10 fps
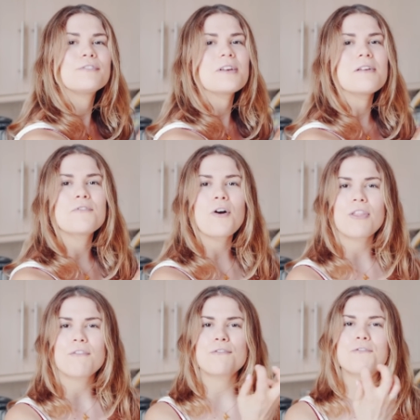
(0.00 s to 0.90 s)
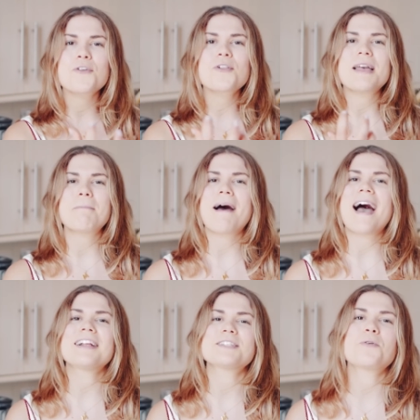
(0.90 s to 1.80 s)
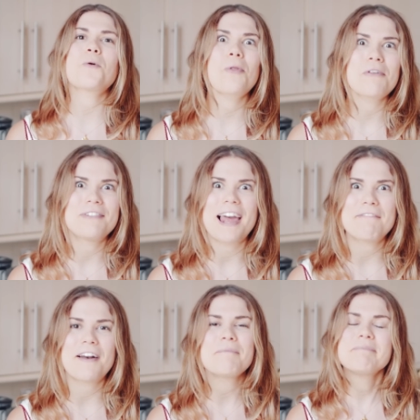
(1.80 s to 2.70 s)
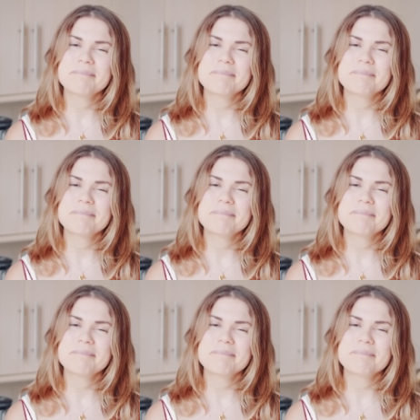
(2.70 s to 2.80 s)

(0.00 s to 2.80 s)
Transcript: so you've got the full impact and all the flavour.